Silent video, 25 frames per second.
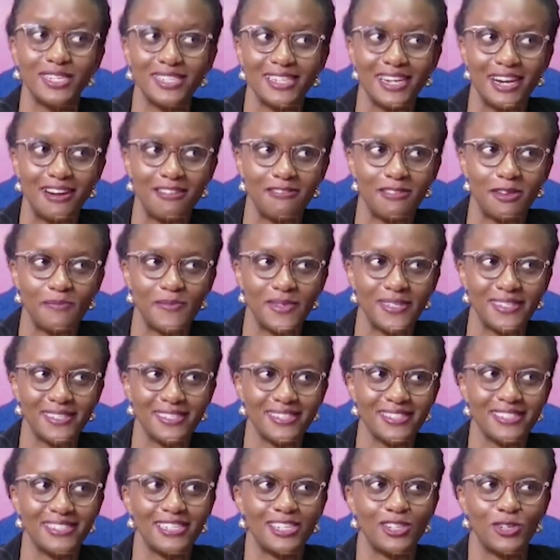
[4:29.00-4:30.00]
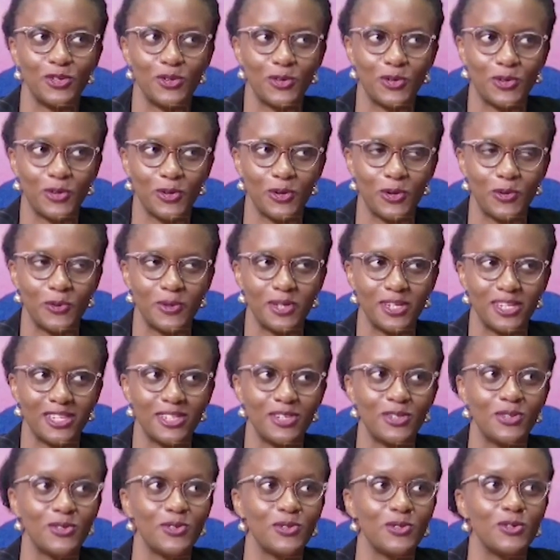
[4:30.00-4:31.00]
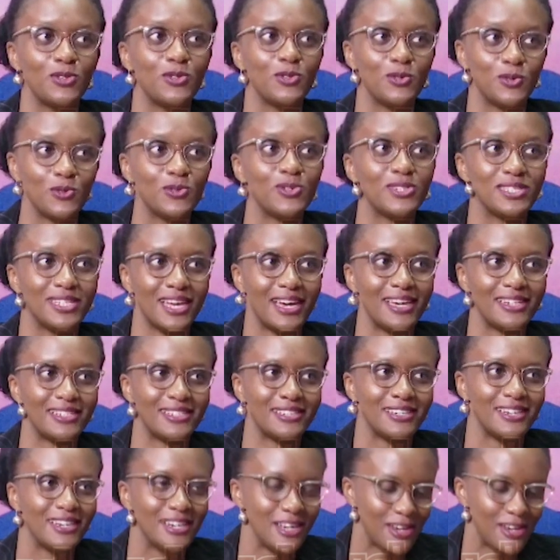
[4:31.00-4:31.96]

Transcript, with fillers: have a business and you're growing it, not to start